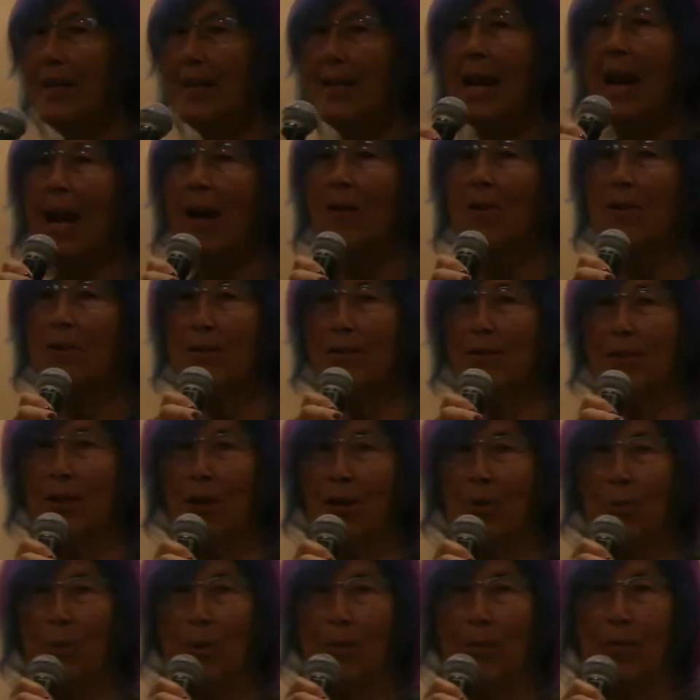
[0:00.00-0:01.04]
down
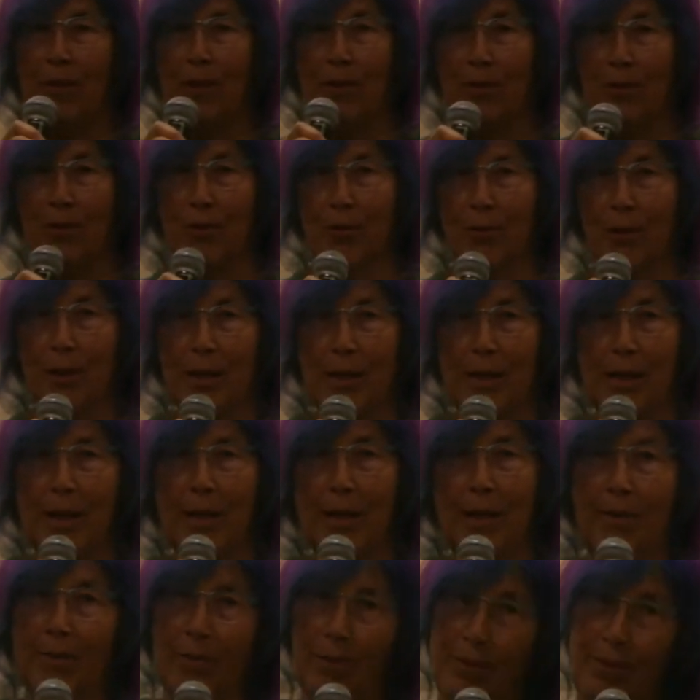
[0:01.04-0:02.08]
slope of the
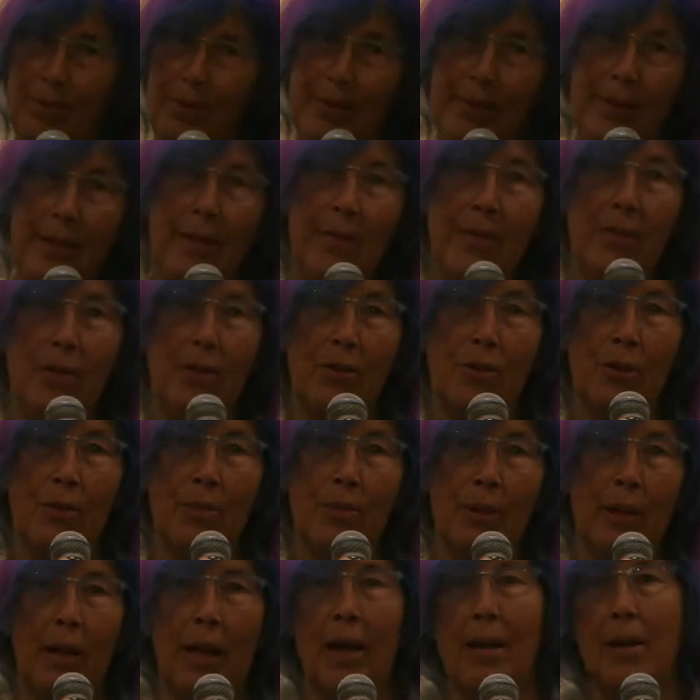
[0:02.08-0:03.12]
tree, within the
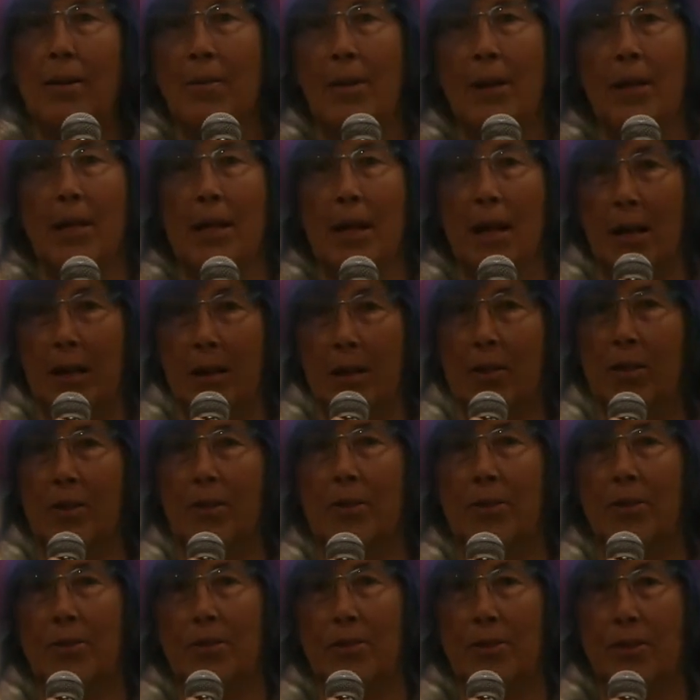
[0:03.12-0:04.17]
drip line, but not
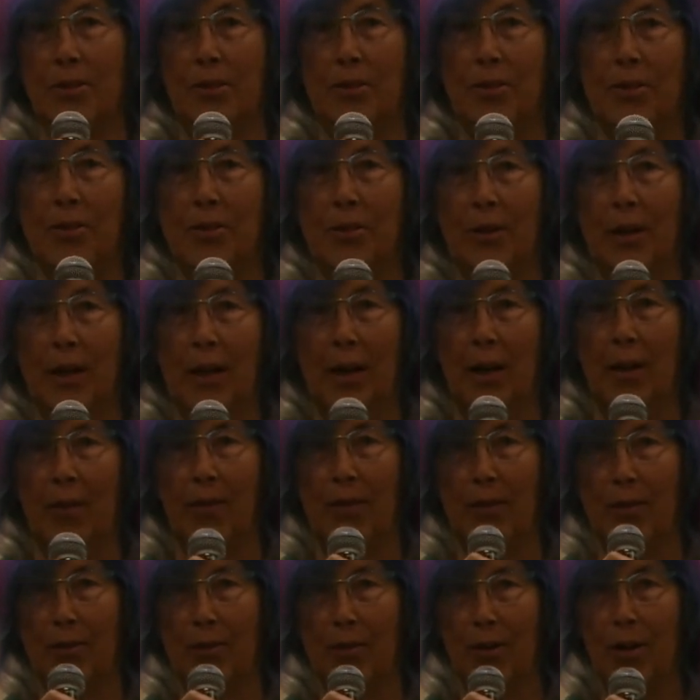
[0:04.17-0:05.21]
close to
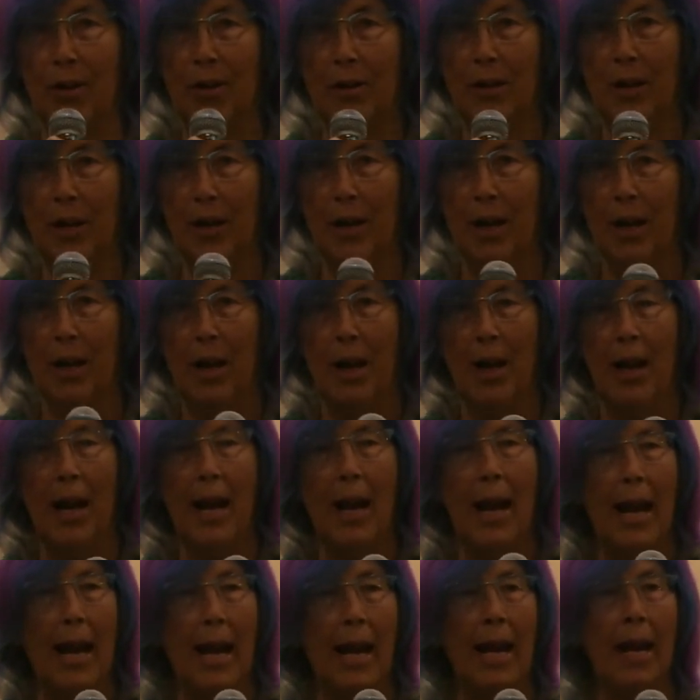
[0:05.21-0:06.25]
uh, the trunk.
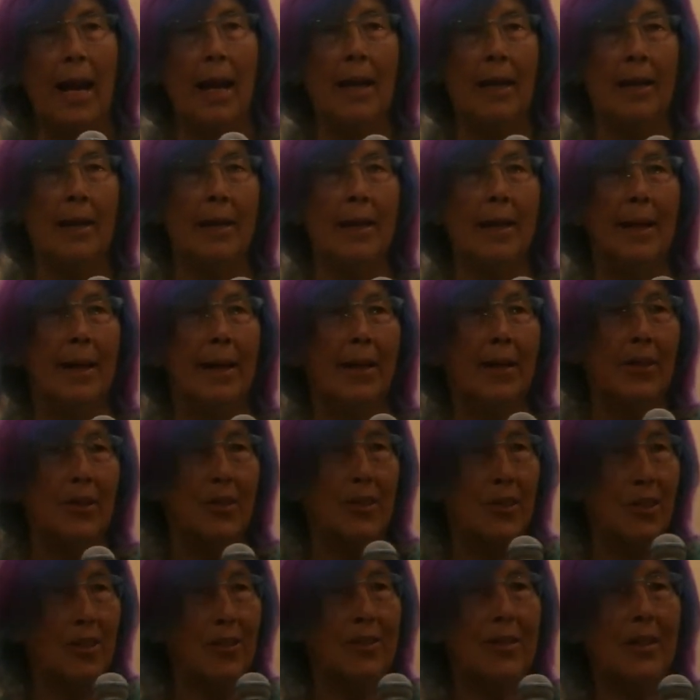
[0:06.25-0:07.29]
And
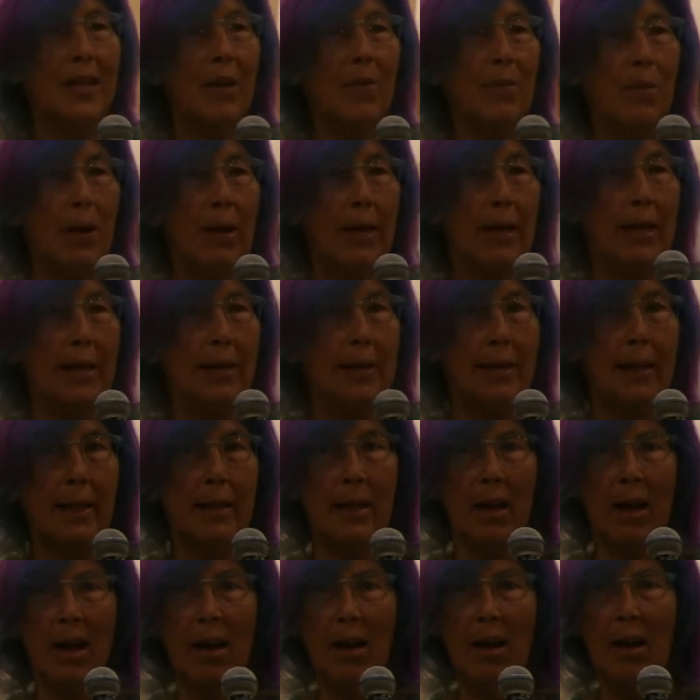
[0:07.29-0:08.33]
just, um, he
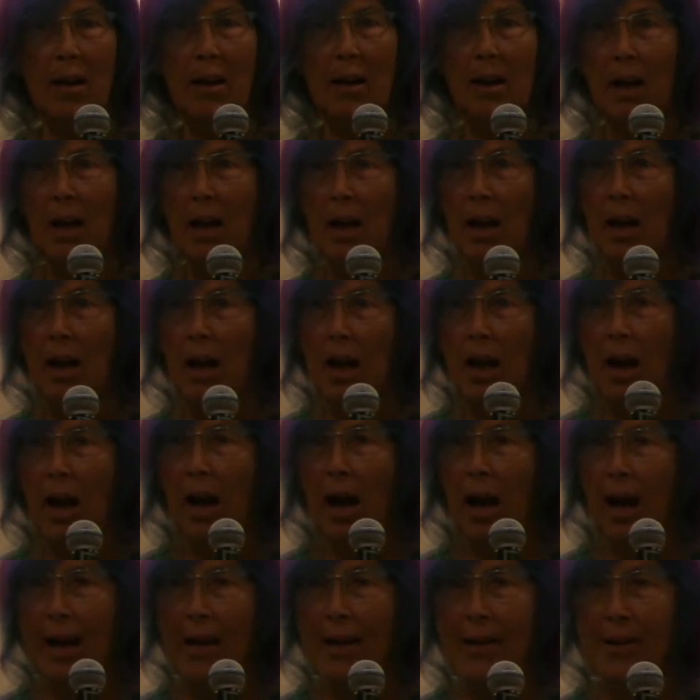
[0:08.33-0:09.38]
said, oh,
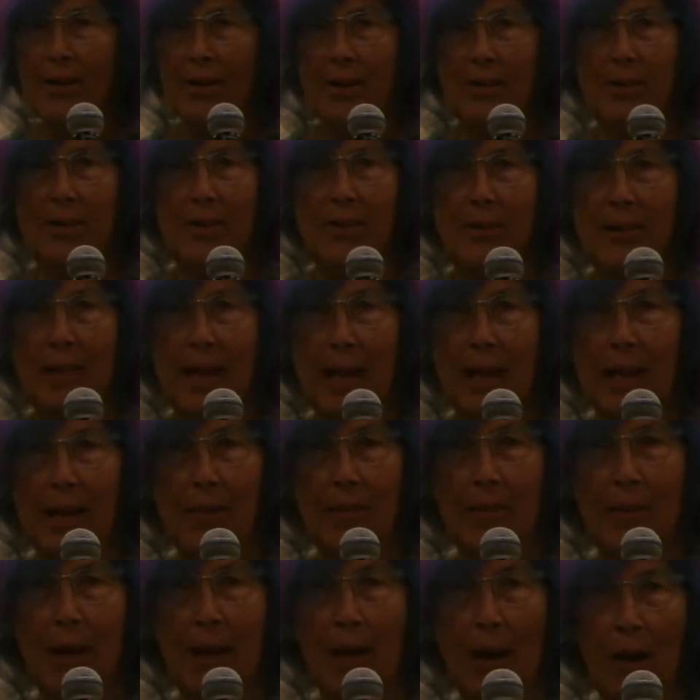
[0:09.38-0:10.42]
I could do that
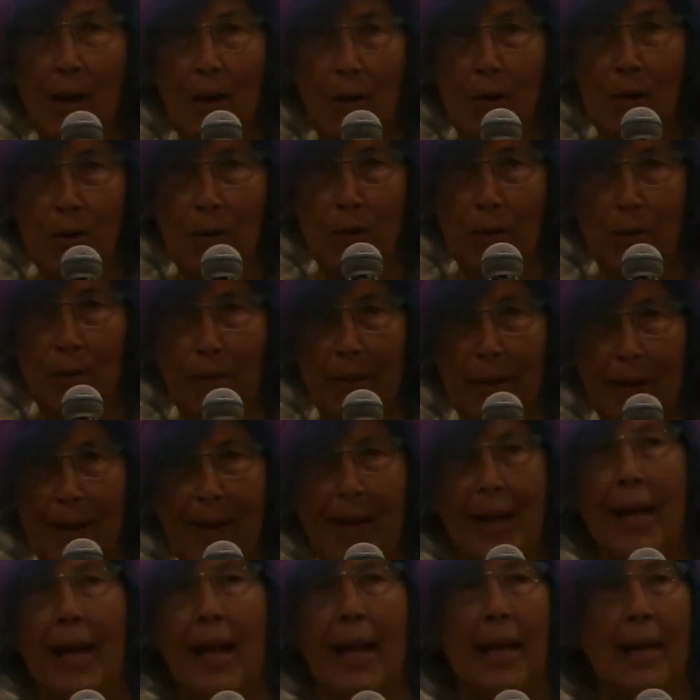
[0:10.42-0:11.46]
at my home.
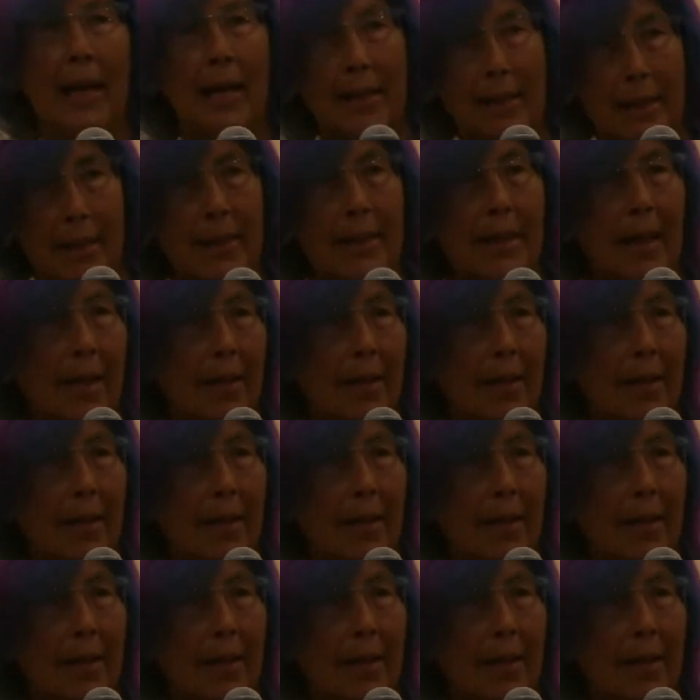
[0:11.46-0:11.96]
And I said,